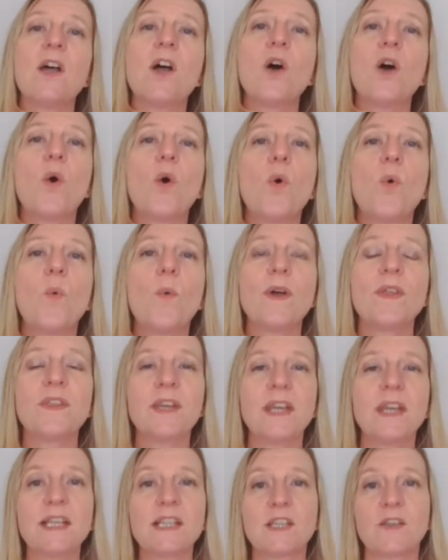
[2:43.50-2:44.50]
or
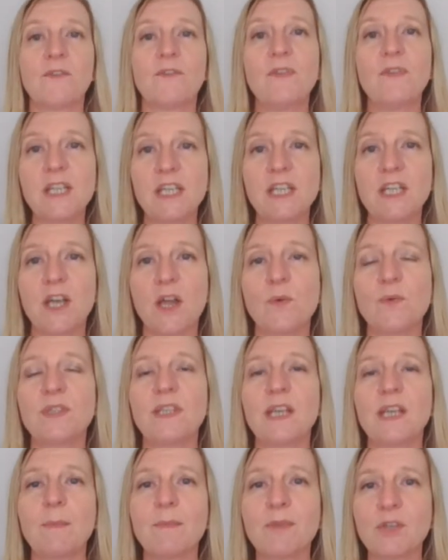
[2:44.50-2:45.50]
whether it's a video
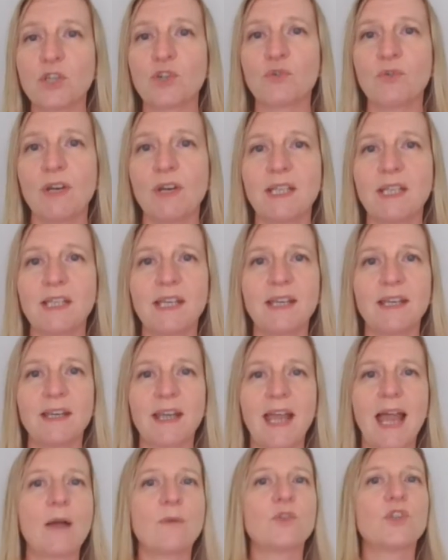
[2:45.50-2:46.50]
demonstrating
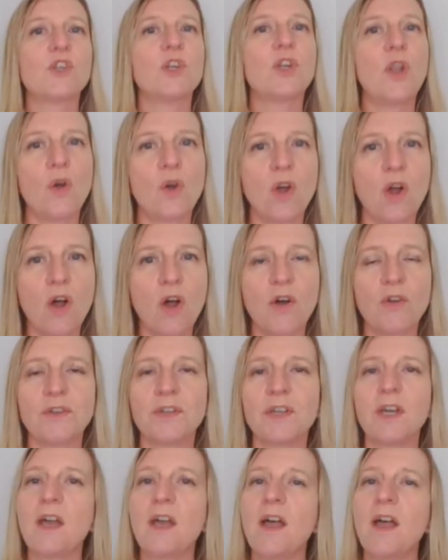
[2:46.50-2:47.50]
how to log
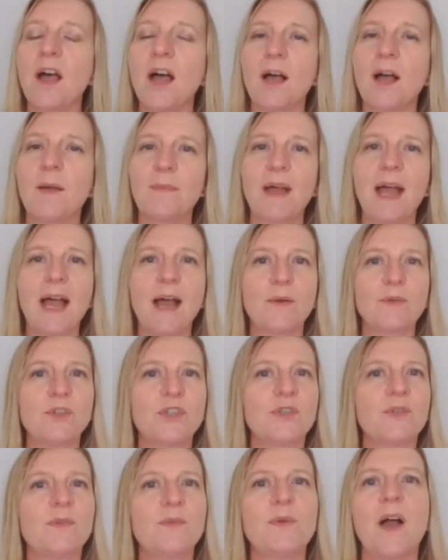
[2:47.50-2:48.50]
on, how
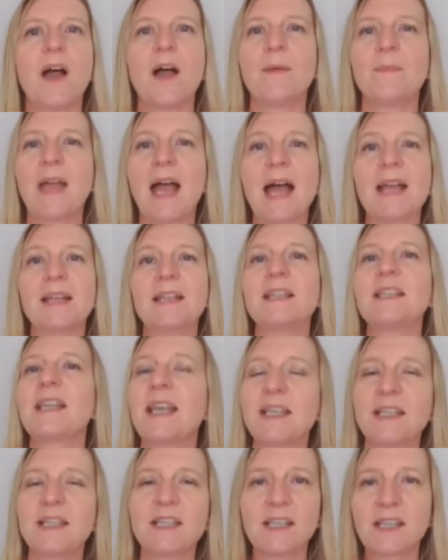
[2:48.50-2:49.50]
to
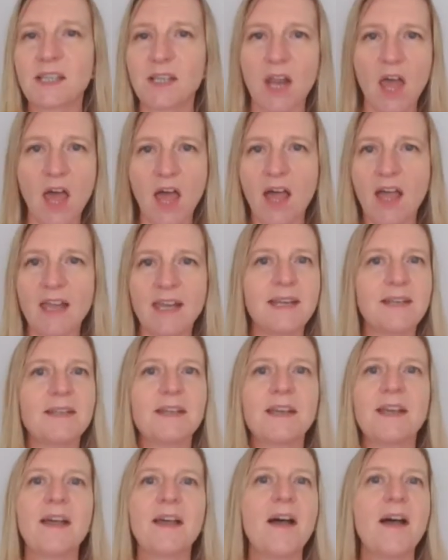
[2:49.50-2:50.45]
annotate a slide,